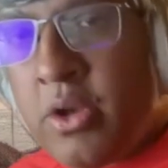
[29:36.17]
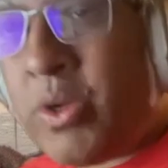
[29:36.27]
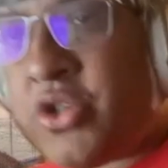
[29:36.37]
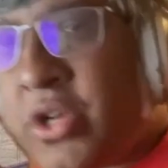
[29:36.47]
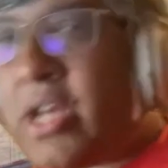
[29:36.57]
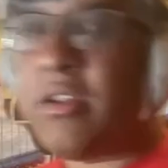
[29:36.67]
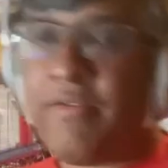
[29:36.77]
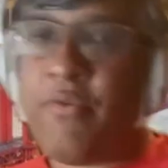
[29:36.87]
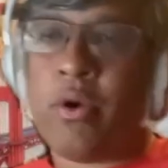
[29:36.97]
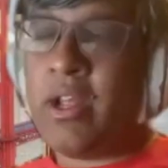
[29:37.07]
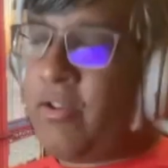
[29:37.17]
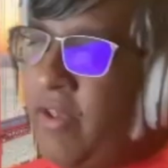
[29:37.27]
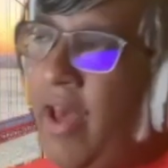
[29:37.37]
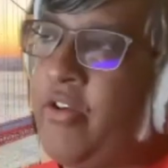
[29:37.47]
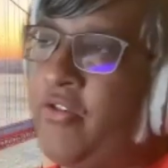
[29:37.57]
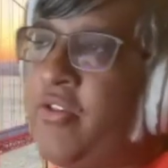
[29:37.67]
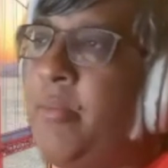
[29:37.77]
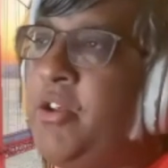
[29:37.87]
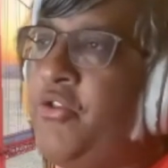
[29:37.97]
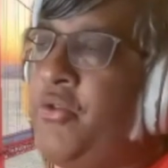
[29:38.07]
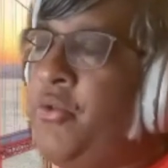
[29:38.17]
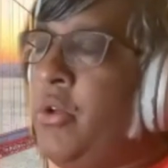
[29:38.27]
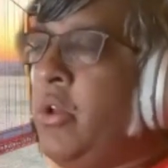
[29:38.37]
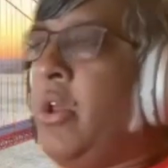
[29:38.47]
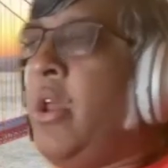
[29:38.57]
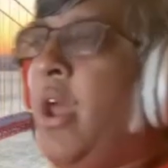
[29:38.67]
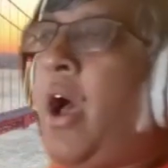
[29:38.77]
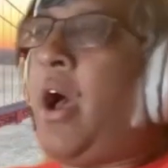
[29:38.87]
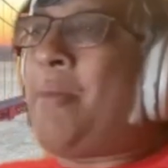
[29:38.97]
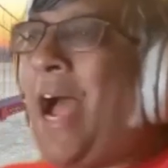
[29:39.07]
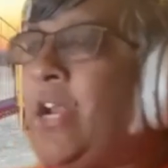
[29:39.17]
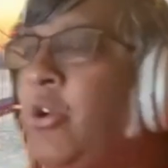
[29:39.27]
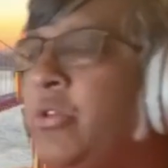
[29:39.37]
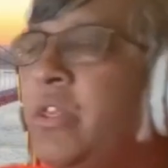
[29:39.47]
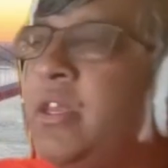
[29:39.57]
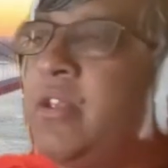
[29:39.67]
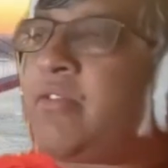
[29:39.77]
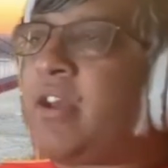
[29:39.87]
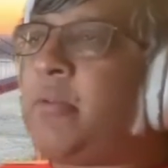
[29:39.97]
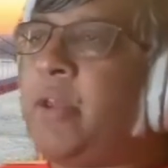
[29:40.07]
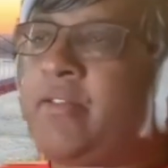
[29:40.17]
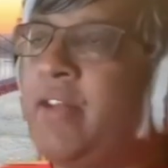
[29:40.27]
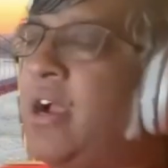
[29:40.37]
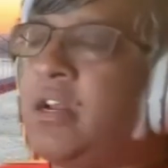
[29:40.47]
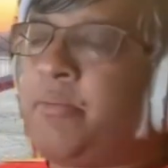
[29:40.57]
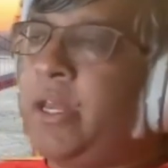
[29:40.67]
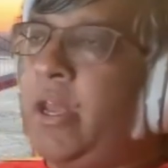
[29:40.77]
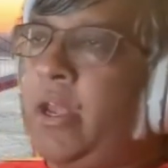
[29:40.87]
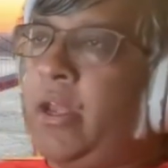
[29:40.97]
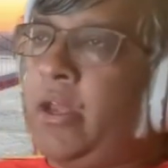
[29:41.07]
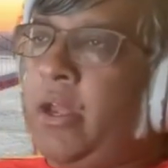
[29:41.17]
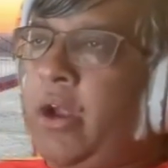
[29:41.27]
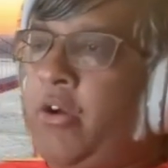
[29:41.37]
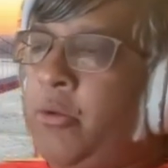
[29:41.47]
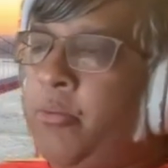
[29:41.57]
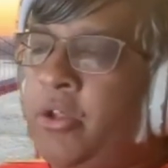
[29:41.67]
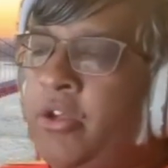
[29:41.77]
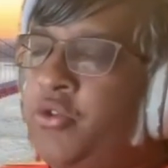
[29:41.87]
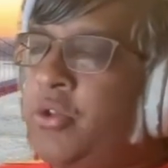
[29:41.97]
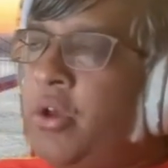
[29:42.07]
Once you get to the 40s, yeah, there's some issue. I don't think it's not gonna be a heritable issue